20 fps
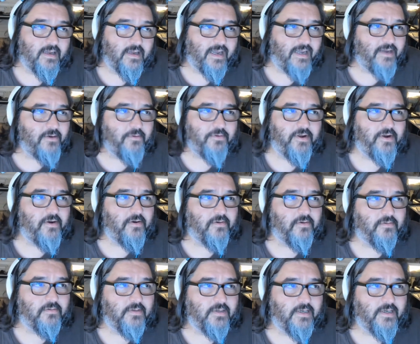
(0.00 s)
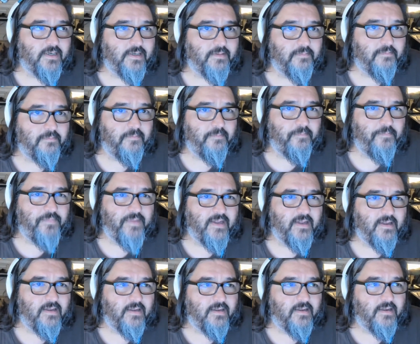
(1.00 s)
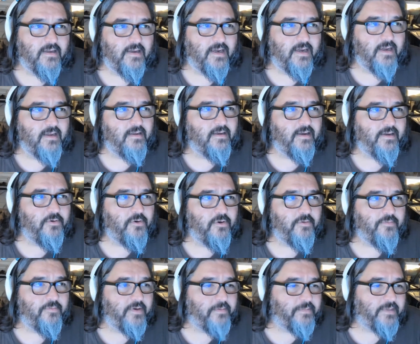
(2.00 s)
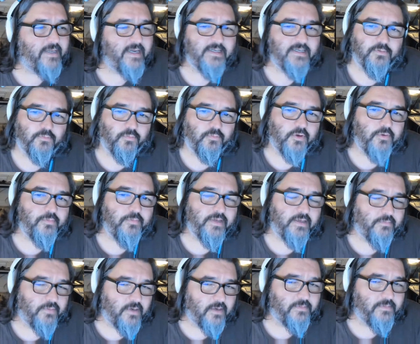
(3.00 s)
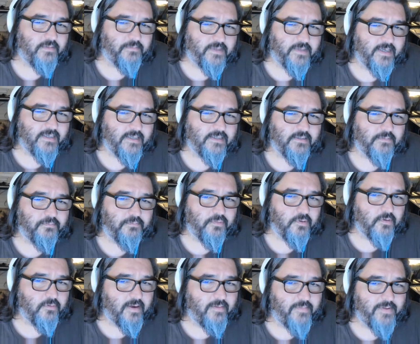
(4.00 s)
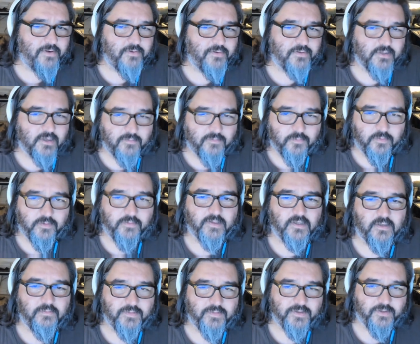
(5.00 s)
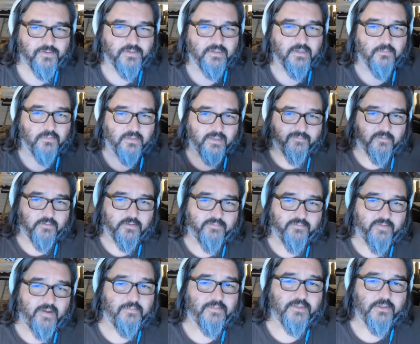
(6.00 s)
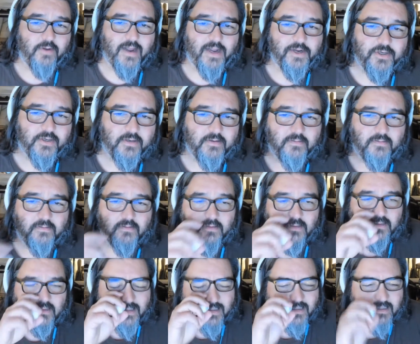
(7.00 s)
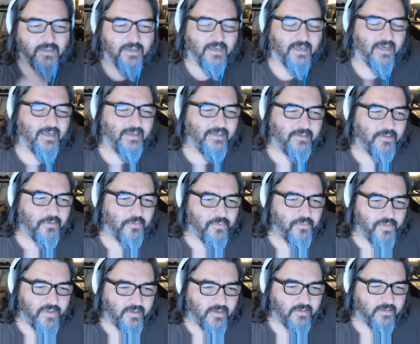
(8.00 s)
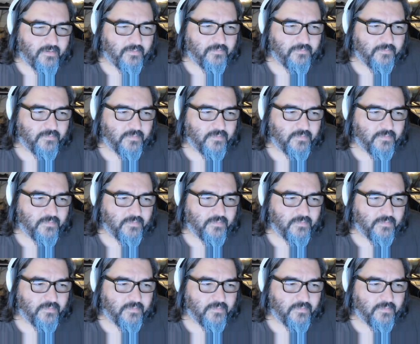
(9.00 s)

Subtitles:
I don't know. I don't know if it applies to Ruby. It probably applies to programming or software development or some level of abstraction. I don't think